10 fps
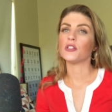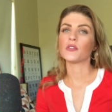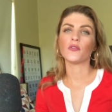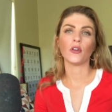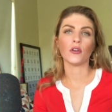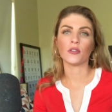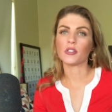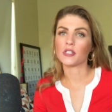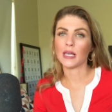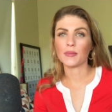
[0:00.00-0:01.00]
just follow
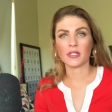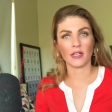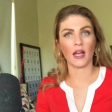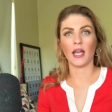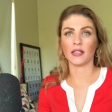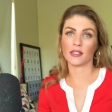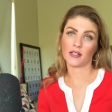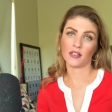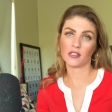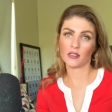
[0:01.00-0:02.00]
the steps that I
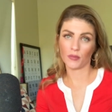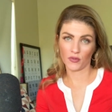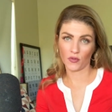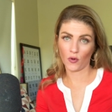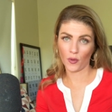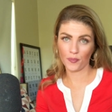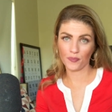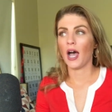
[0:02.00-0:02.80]
discussed before.